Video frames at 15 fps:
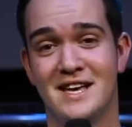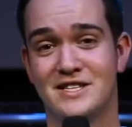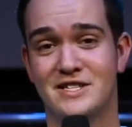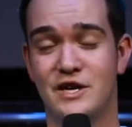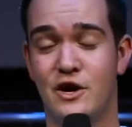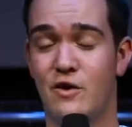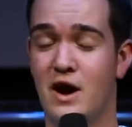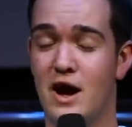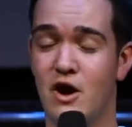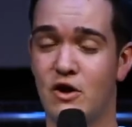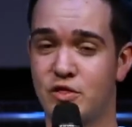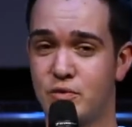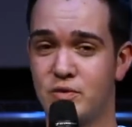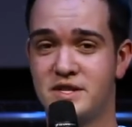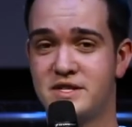So
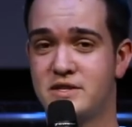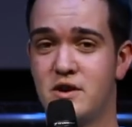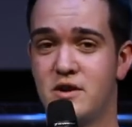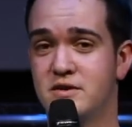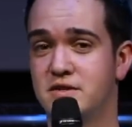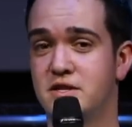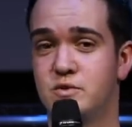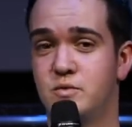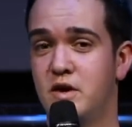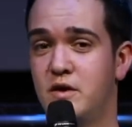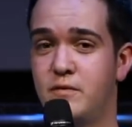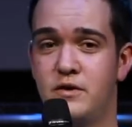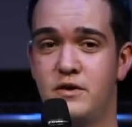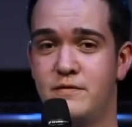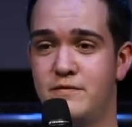our three songs this week
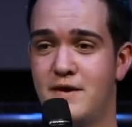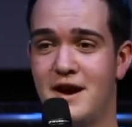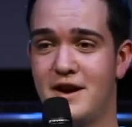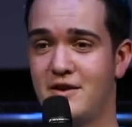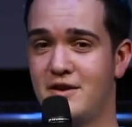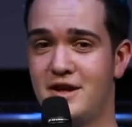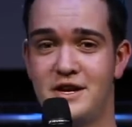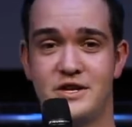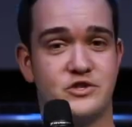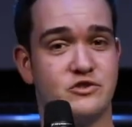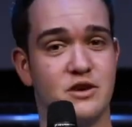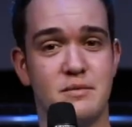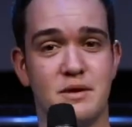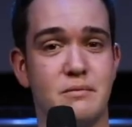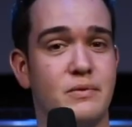for you to find on any
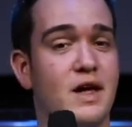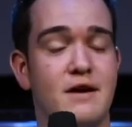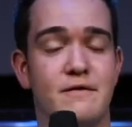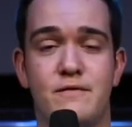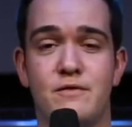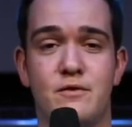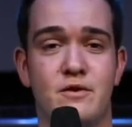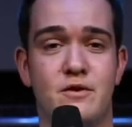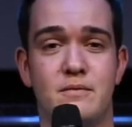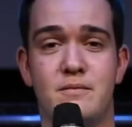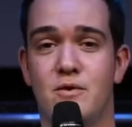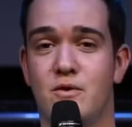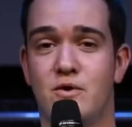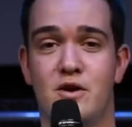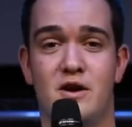streaming
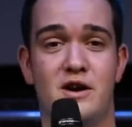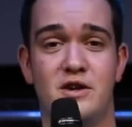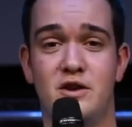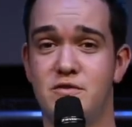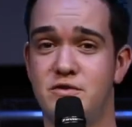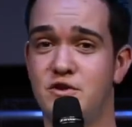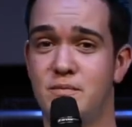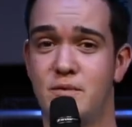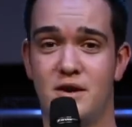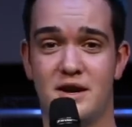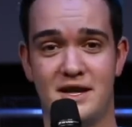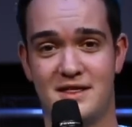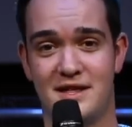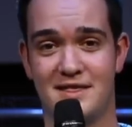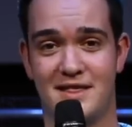platform or YouTube or
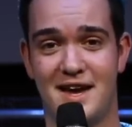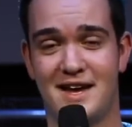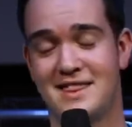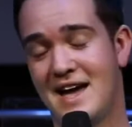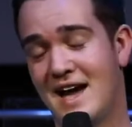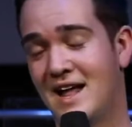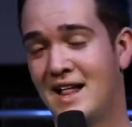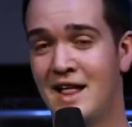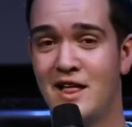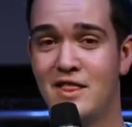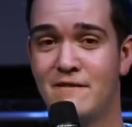anything like that.